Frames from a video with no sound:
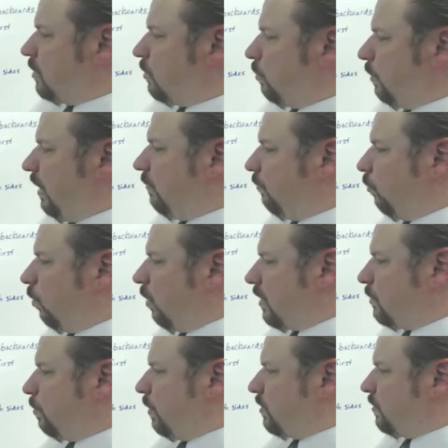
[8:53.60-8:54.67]
we get
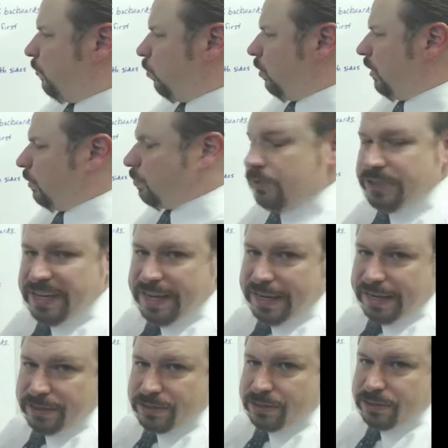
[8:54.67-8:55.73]
4x plus 4 equals
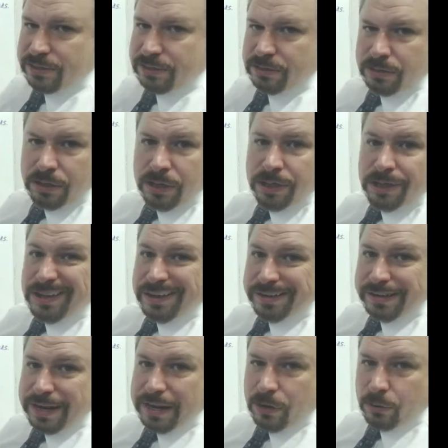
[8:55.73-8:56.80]
8.
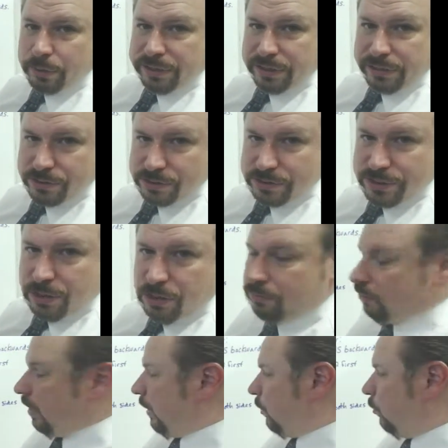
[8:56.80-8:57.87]
And now we can just
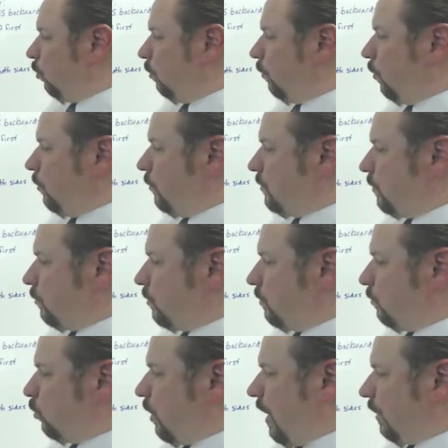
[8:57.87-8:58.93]
solve like normal. So
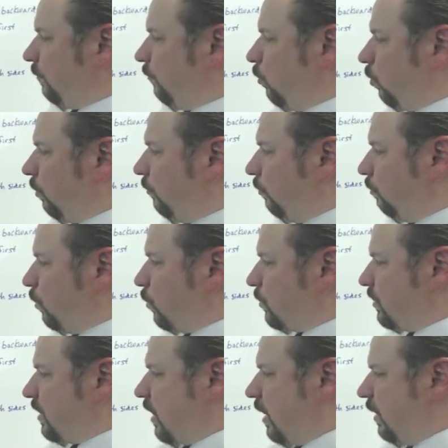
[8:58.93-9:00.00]
subtract 4 from both
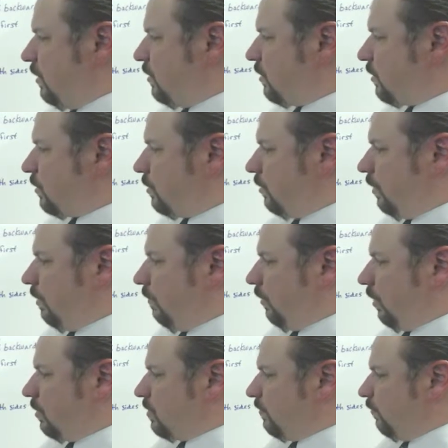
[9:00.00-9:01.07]
sides,
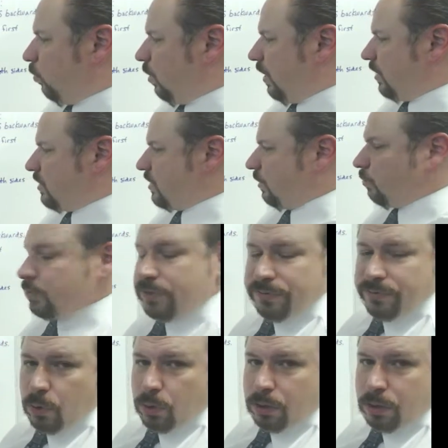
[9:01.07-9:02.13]
giving us 4x equals
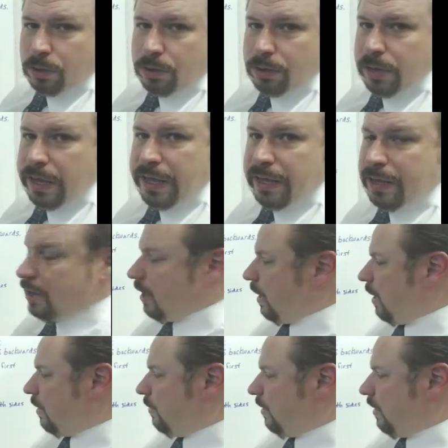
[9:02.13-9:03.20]
4.
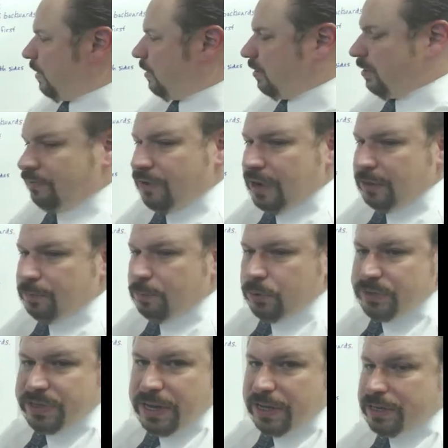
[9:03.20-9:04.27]
And then divide
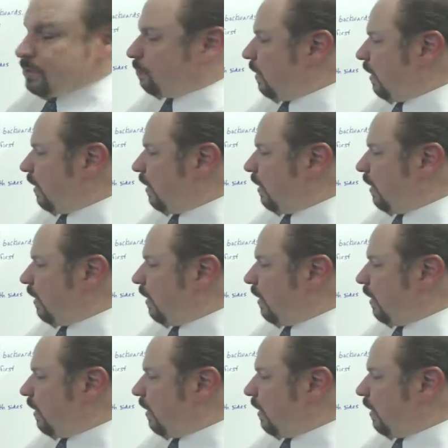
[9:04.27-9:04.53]
both sides by